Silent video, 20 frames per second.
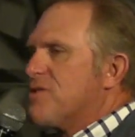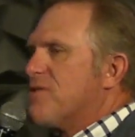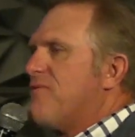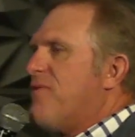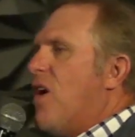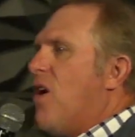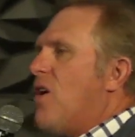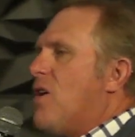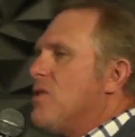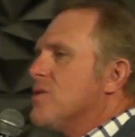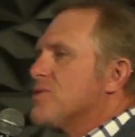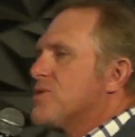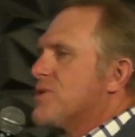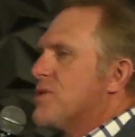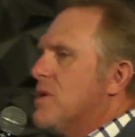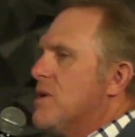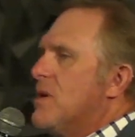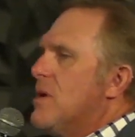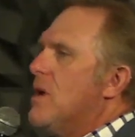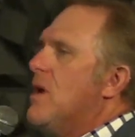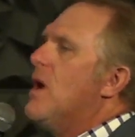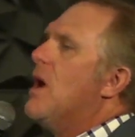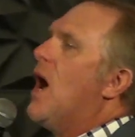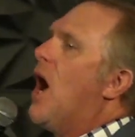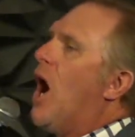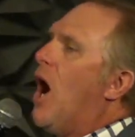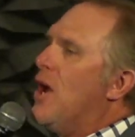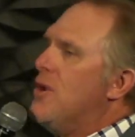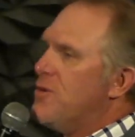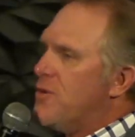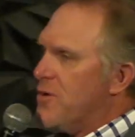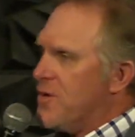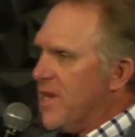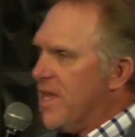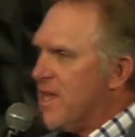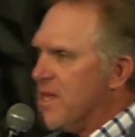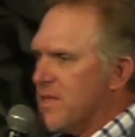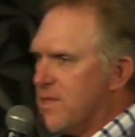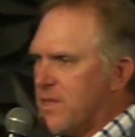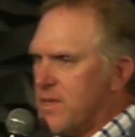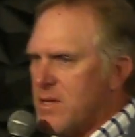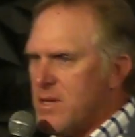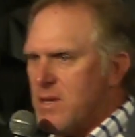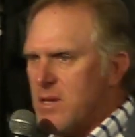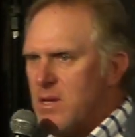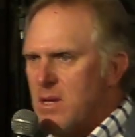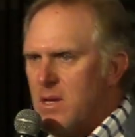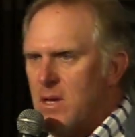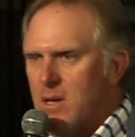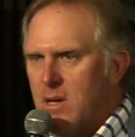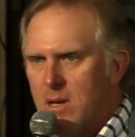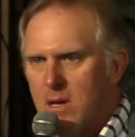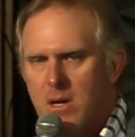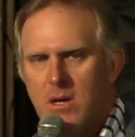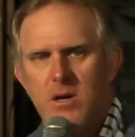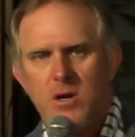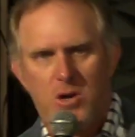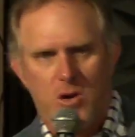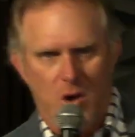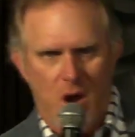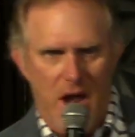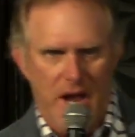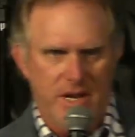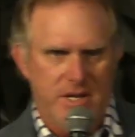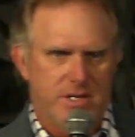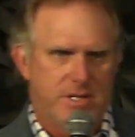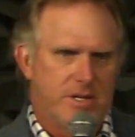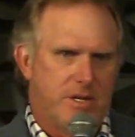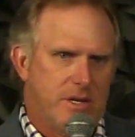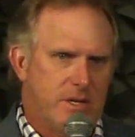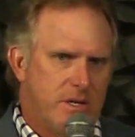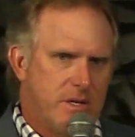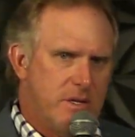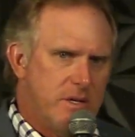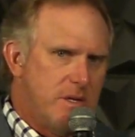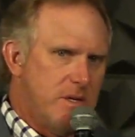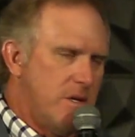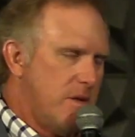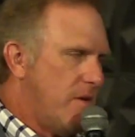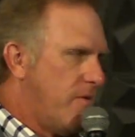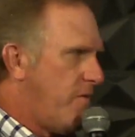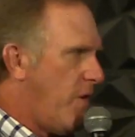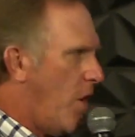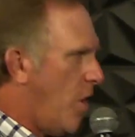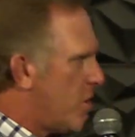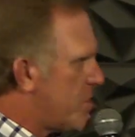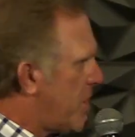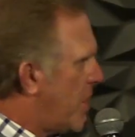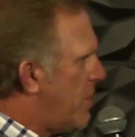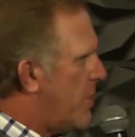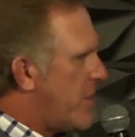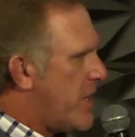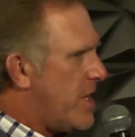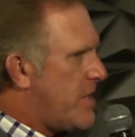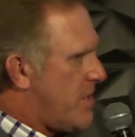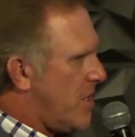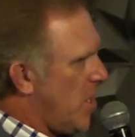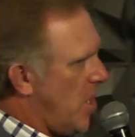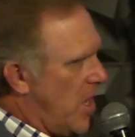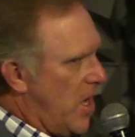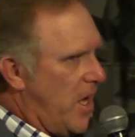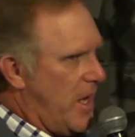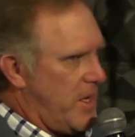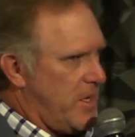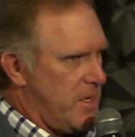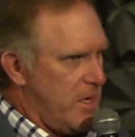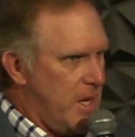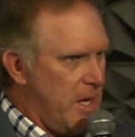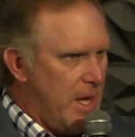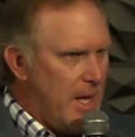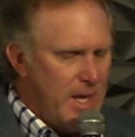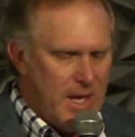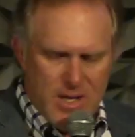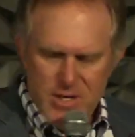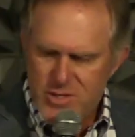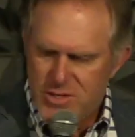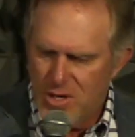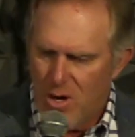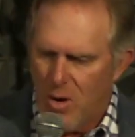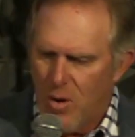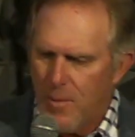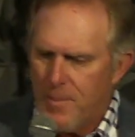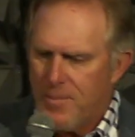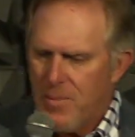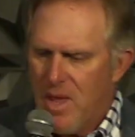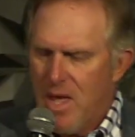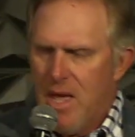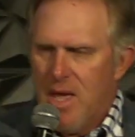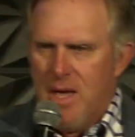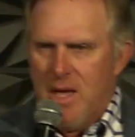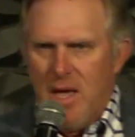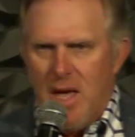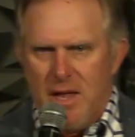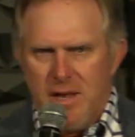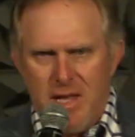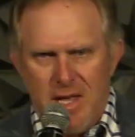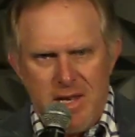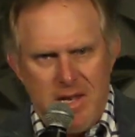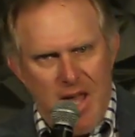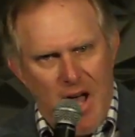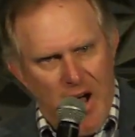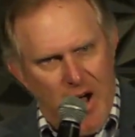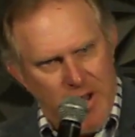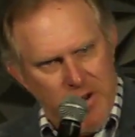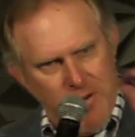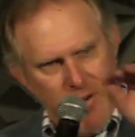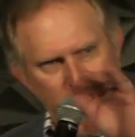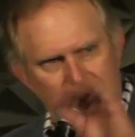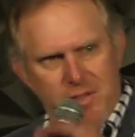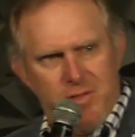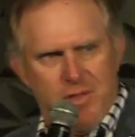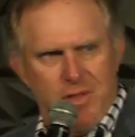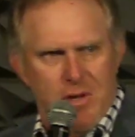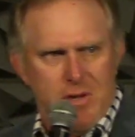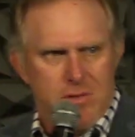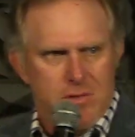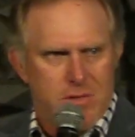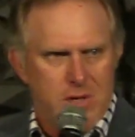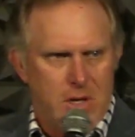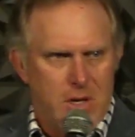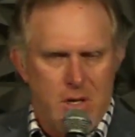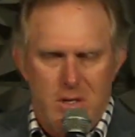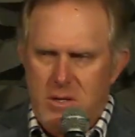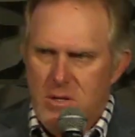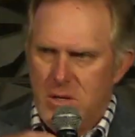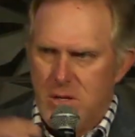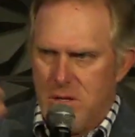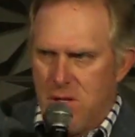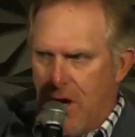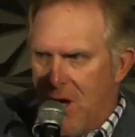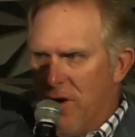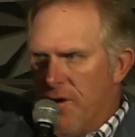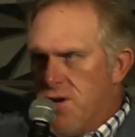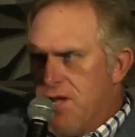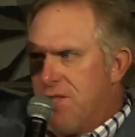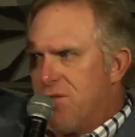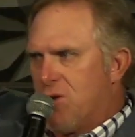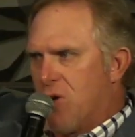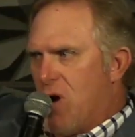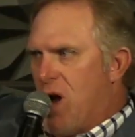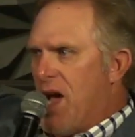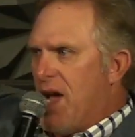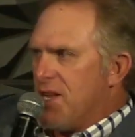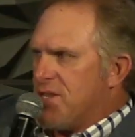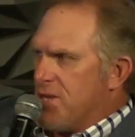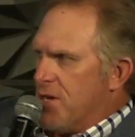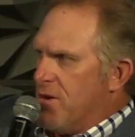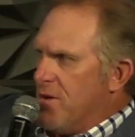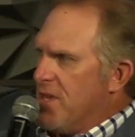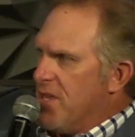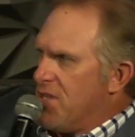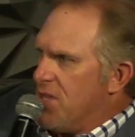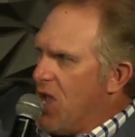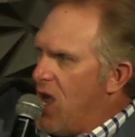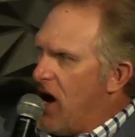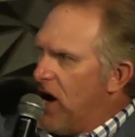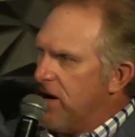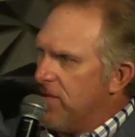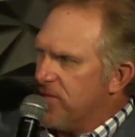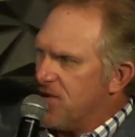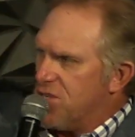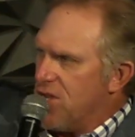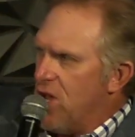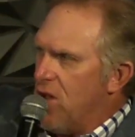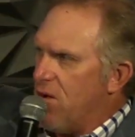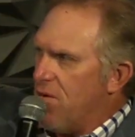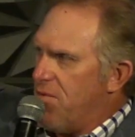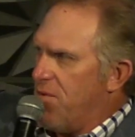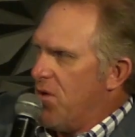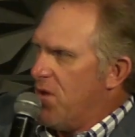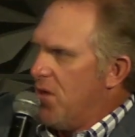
falls underneath Christ, falls underneath God. So, and then underneath the underneath Christ, underneath God Himself,